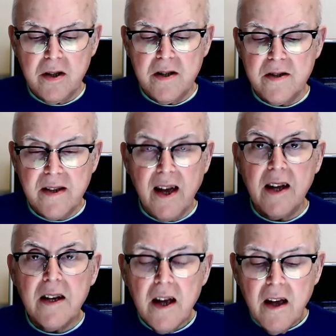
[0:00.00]

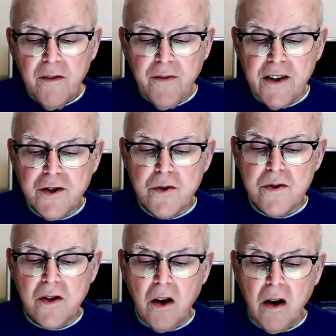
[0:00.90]
Instead,
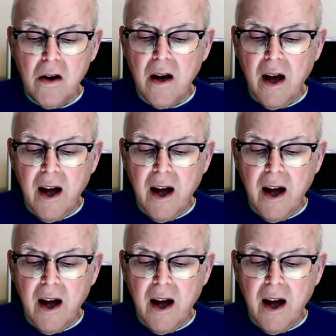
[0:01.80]
features are